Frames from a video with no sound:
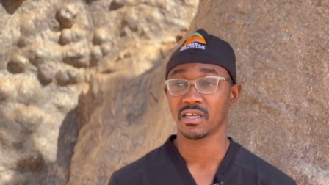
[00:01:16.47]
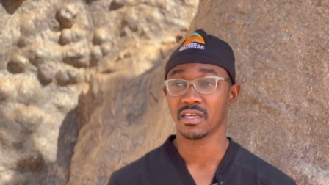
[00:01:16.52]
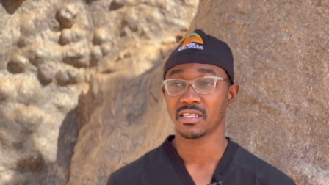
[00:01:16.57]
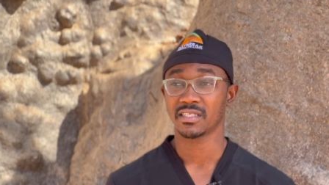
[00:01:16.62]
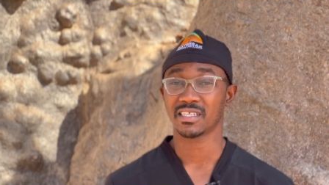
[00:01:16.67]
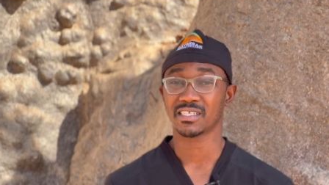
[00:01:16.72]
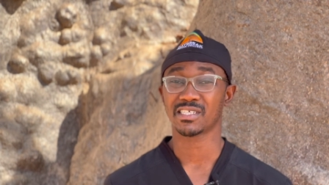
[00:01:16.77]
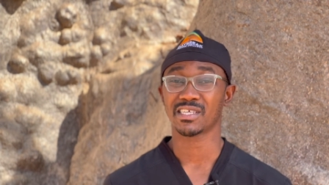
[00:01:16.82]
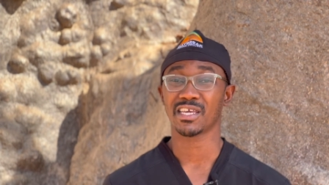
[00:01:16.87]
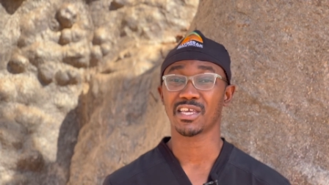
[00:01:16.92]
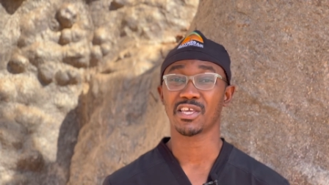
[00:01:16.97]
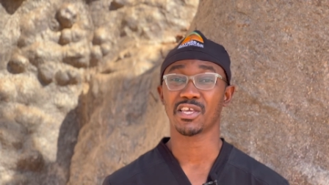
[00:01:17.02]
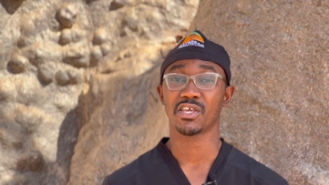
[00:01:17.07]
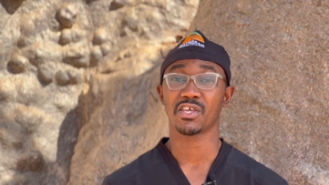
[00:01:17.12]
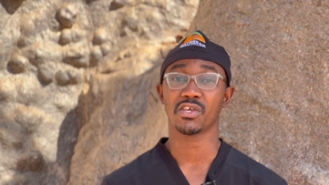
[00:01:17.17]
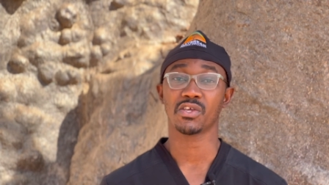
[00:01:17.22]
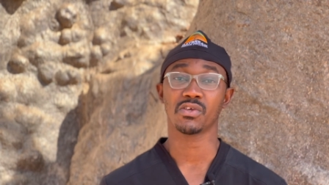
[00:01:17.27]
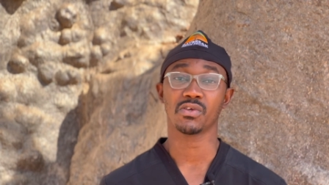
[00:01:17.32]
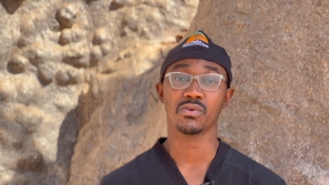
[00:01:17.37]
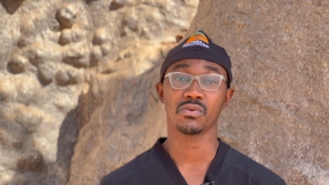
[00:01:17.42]
There's a
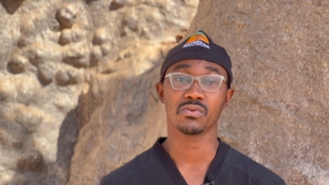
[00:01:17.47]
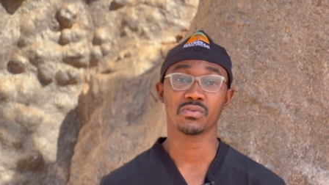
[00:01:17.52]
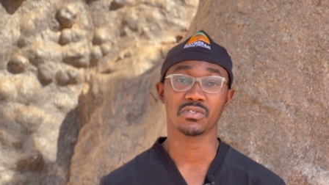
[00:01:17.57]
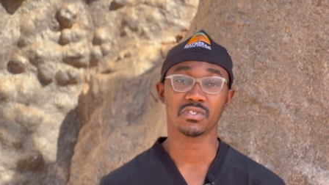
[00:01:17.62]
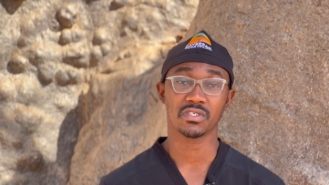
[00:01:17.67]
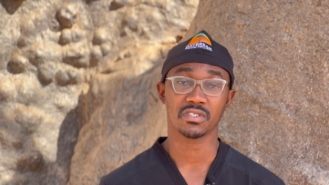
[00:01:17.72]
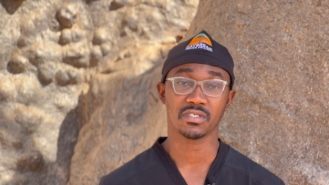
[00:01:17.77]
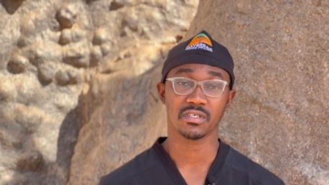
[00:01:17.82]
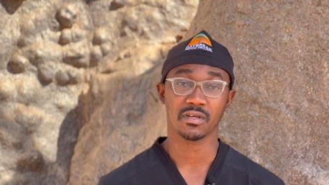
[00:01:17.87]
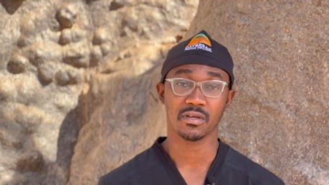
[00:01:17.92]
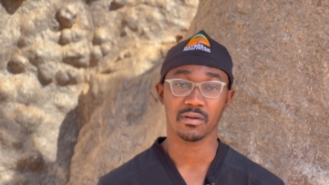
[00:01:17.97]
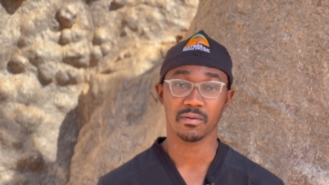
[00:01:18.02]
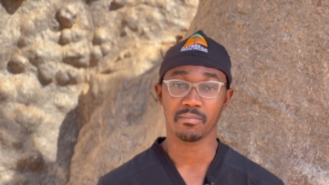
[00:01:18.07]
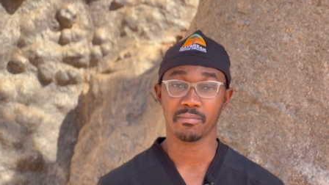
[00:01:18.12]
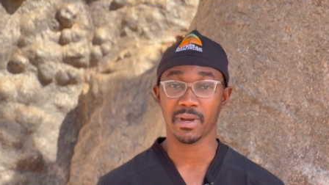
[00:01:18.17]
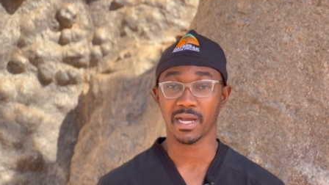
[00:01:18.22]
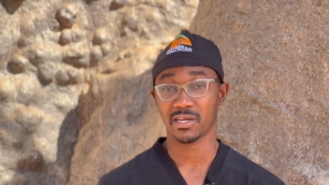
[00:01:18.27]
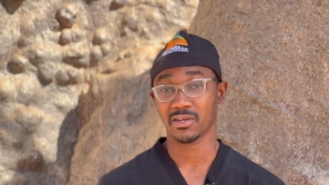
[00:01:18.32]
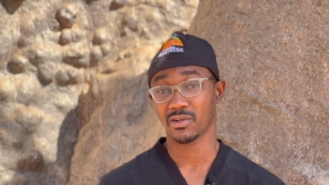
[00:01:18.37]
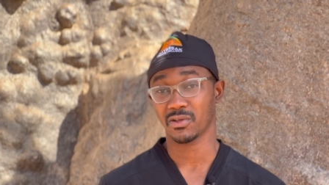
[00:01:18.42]
huge
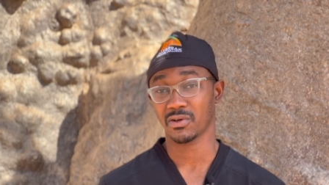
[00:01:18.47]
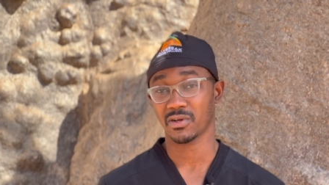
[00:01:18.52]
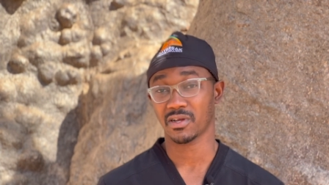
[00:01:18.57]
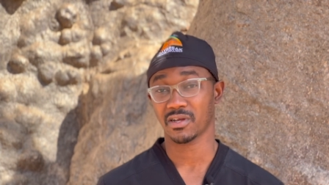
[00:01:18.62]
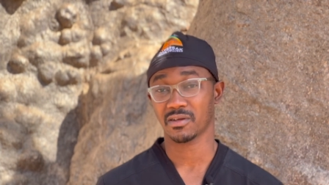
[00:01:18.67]
backlog.